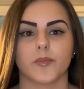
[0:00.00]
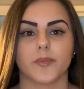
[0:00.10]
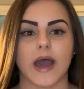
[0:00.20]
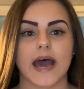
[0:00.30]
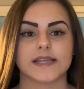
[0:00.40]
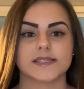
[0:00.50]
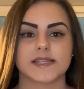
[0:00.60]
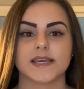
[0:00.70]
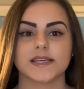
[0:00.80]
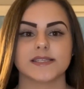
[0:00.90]
past
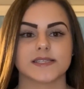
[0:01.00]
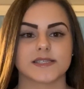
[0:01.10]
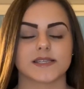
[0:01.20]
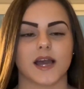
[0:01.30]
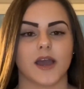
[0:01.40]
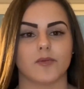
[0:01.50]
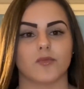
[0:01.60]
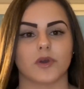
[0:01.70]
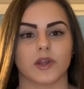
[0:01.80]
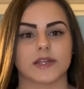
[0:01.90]
this, I'm
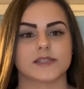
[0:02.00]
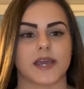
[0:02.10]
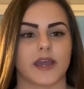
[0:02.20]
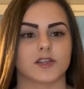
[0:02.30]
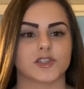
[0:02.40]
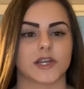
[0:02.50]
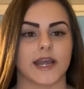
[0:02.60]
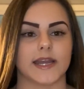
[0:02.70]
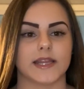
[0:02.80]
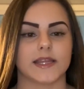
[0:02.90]
willing to answer
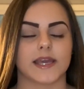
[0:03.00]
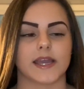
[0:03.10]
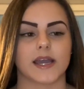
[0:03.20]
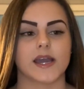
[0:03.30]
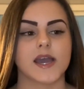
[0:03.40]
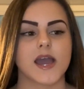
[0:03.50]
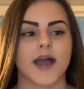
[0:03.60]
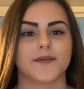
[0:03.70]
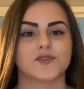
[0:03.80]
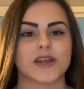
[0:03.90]
anything.
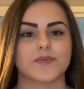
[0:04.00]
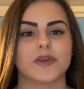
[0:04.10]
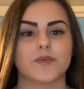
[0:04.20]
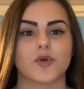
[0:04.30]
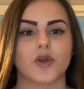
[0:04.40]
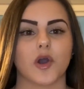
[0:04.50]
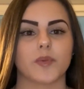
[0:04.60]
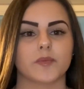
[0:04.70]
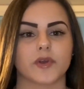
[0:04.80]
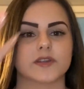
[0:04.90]
I'm trying to be a more
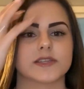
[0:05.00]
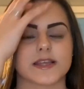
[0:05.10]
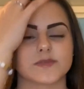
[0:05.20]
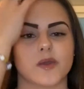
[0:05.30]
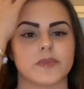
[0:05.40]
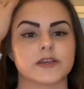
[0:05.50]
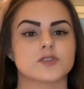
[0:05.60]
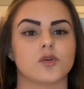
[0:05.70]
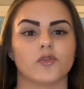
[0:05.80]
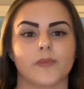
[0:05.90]
open person. That's my
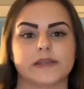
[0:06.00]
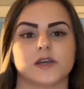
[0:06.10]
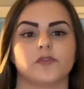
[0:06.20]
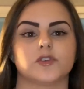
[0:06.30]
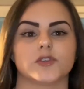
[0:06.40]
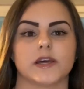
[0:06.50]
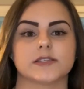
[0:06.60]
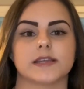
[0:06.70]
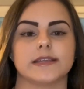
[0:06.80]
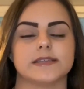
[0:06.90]
biggest goal for myself in
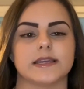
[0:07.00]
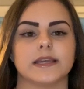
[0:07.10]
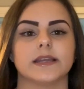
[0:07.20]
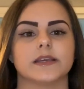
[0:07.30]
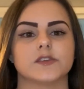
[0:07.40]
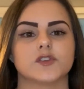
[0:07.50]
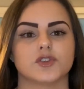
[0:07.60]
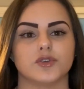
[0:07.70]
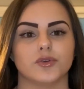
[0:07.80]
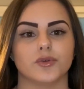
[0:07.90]
2019, is
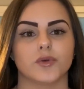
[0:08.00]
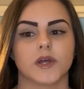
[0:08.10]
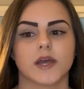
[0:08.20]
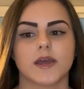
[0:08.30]
to